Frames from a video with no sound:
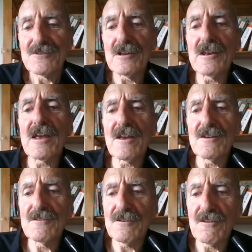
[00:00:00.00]
The link
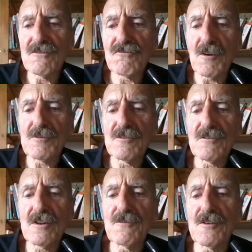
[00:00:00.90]
in the description
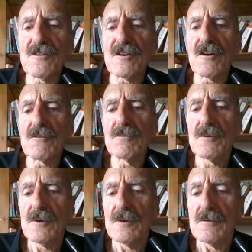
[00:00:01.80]
to this video
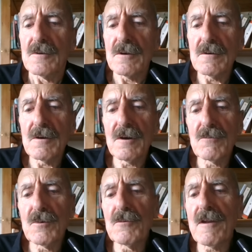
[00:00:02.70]

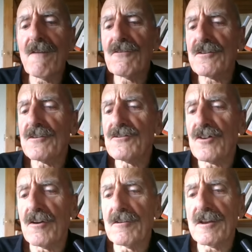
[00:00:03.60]
will lead to the
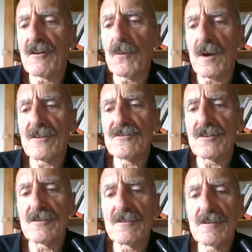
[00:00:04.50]
journal in
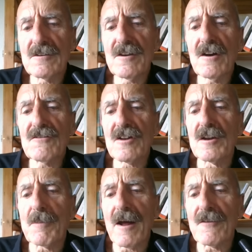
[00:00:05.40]
question, and the
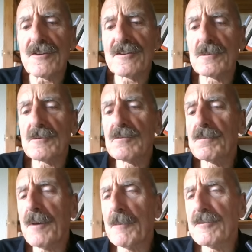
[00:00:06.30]
article about this, which was
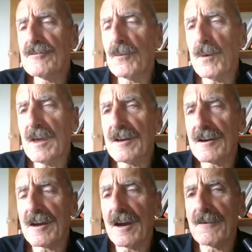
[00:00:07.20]
published a week
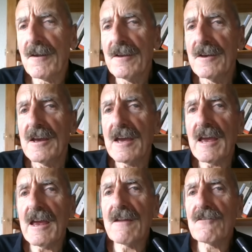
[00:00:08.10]
ago,
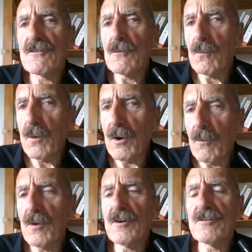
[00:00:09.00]
it's well
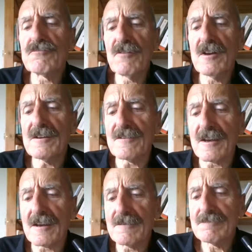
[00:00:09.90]
worth
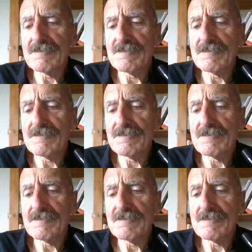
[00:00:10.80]
reading.